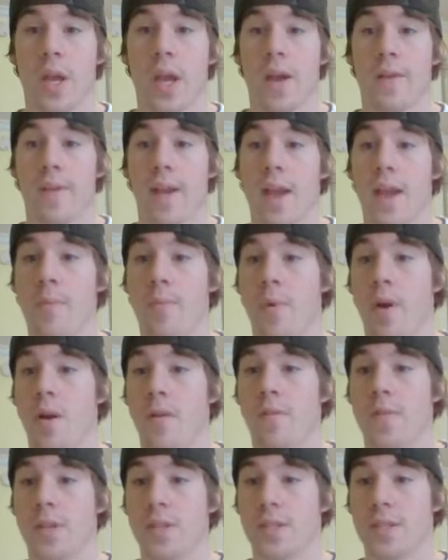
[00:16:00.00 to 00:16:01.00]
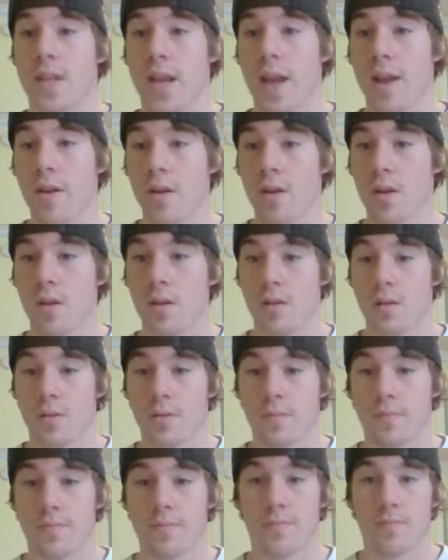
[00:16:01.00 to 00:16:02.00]
have Hambar versus Eder.
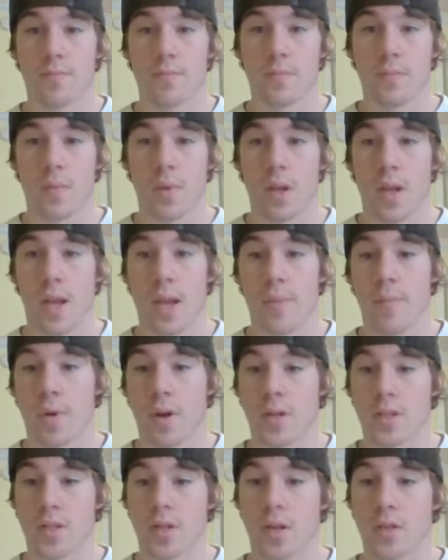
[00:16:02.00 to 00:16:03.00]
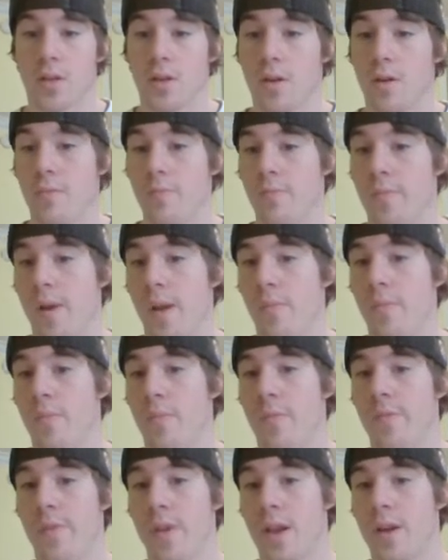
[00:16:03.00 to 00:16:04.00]
Hambar starts out by
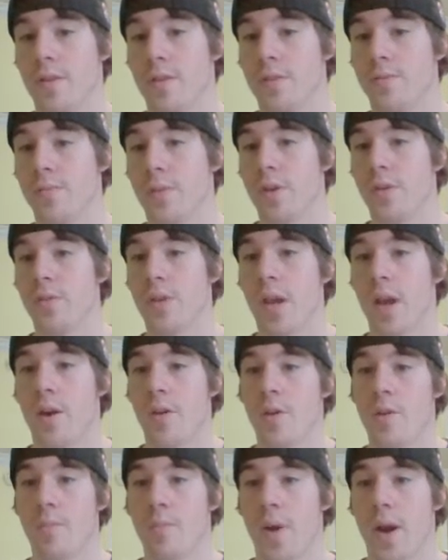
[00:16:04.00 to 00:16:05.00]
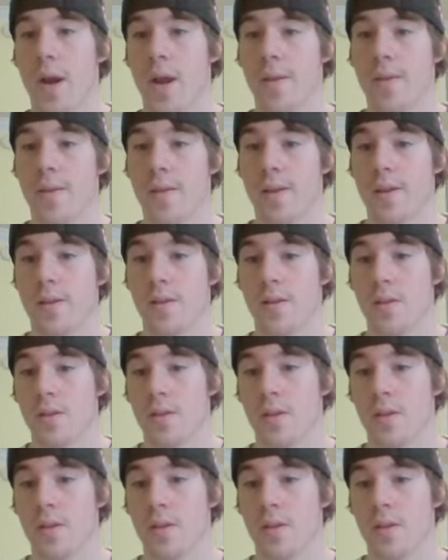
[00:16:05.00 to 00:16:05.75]
moving out his Mew, countered by the